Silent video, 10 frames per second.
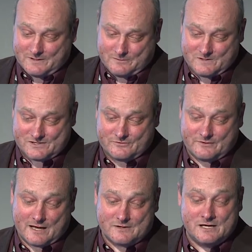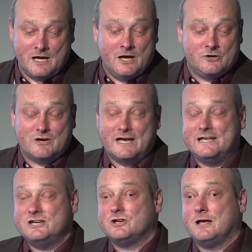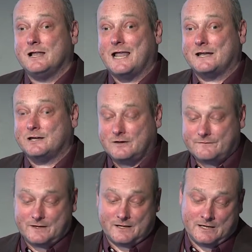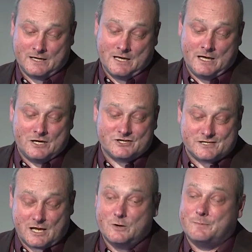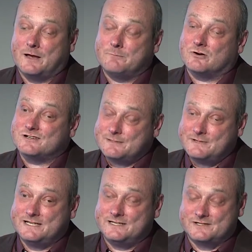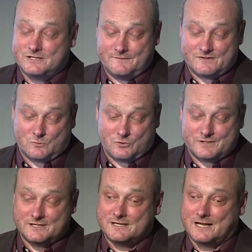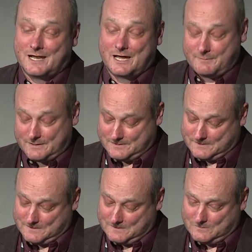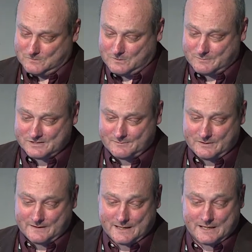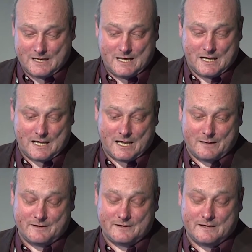can whiz through those, drainage, land cover, slope, proximity to surface waters, and climate. Ooh, I'm still doing that. Climate,